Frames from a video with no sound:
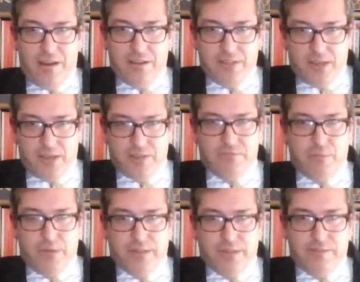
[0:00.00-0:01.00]
such a
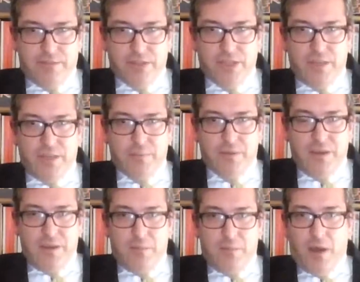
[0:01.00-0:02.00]
repressive regime
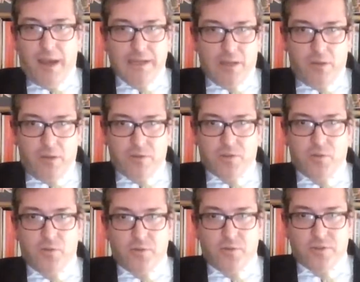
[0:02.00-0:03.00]
behind closed
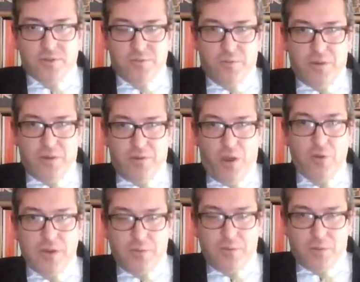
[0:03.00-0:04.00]
doors with,
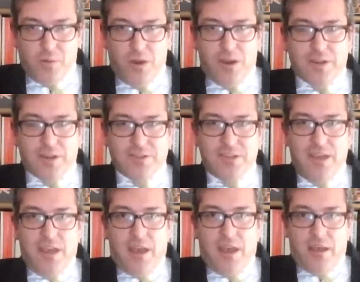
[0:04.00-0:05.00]
only with words.
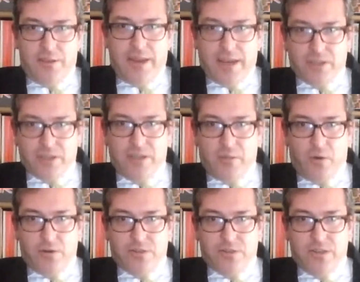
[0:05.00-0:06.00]
Uh, that actually,
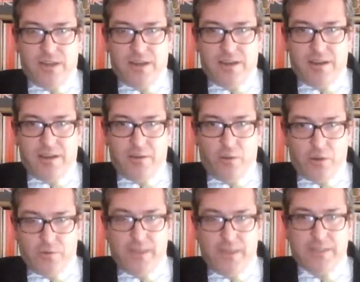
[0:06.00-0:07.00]
what what
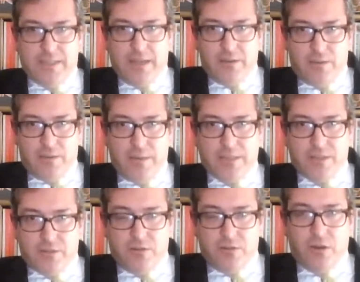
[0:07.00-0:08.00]
you need to get the message
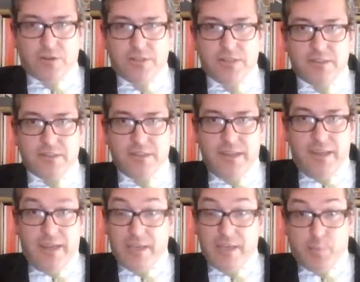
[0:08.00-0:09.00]
across is
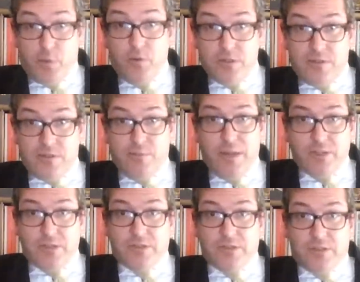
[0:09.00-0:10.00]
is punitive
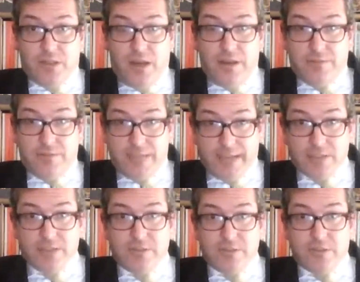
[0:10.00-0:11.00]
measures, the kind of
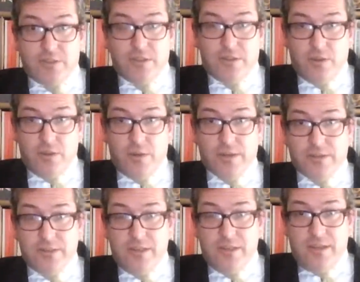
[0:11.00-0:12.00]
sanctions that the
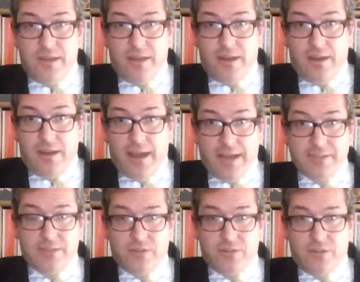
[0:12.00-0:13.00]
U.S. has
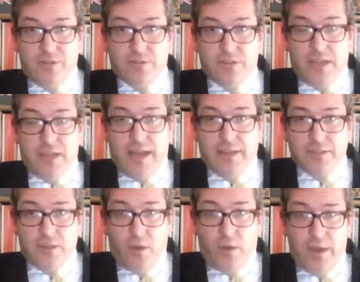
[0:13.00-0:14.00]
introduced. And
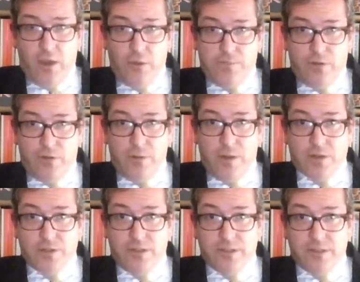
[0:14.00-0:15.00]
so, I hope very
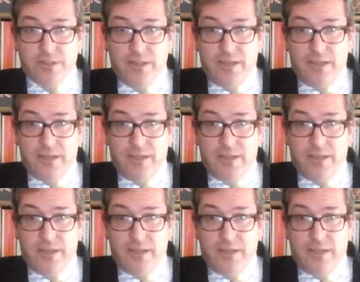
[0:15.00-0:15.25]
much that